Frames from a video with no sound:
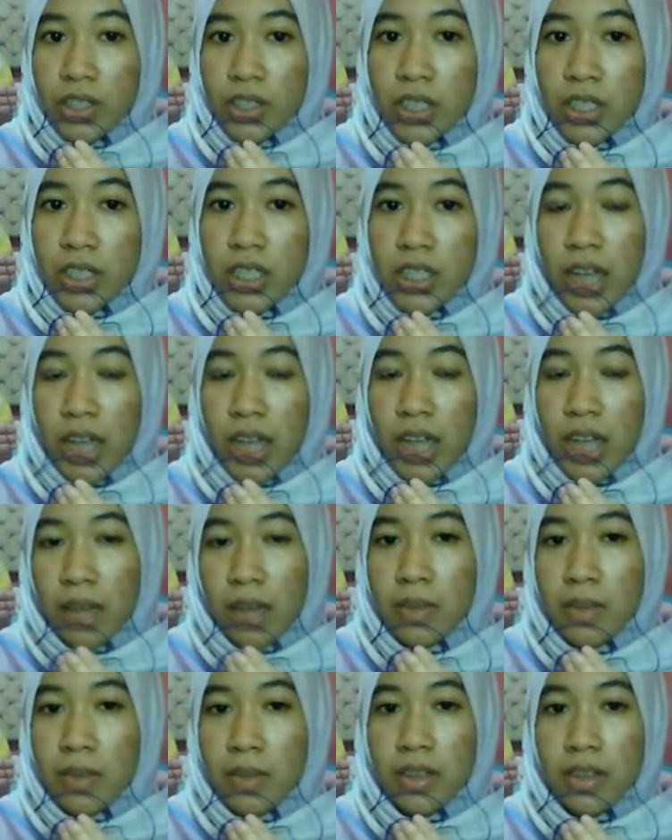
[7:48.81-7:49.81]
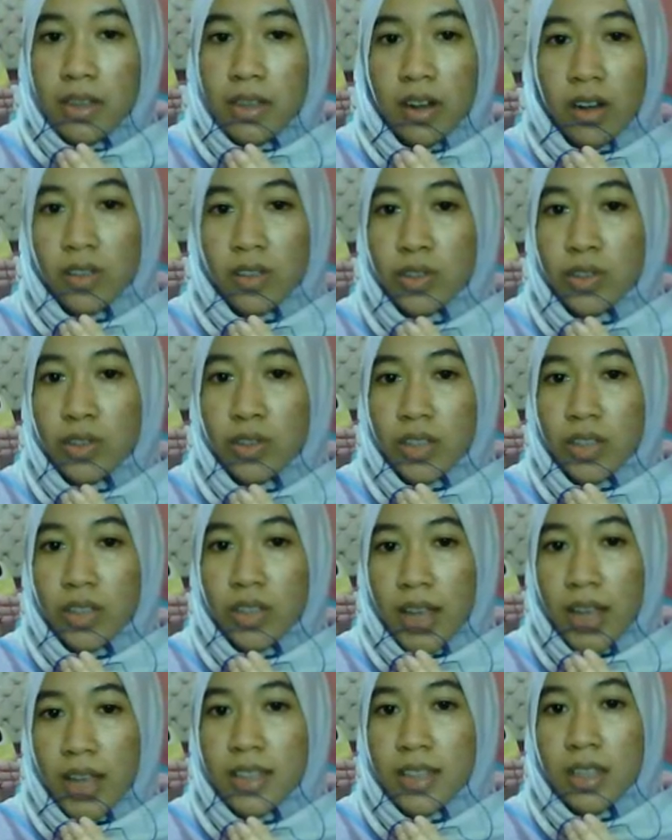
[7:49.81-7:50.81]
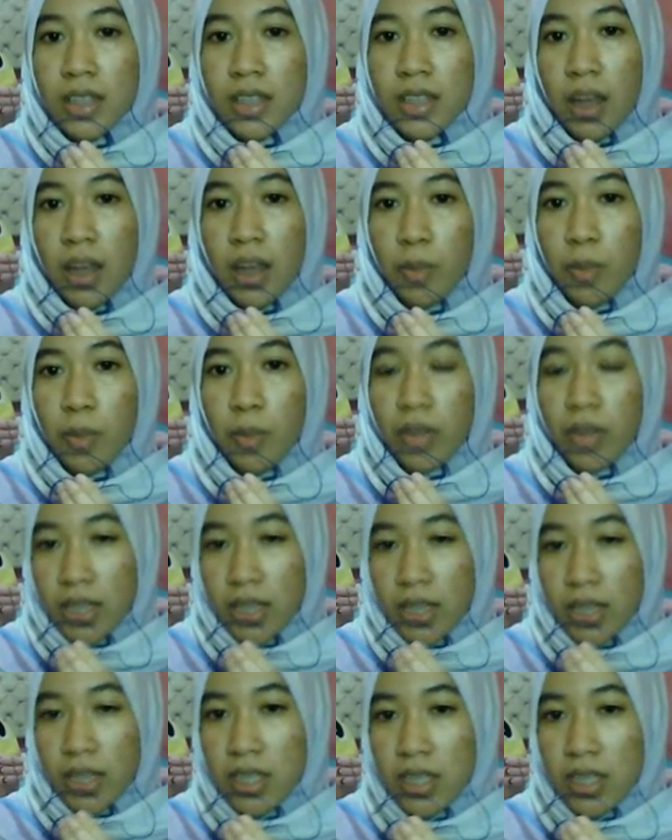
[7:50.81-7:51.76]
the aim is not to test a hypothesis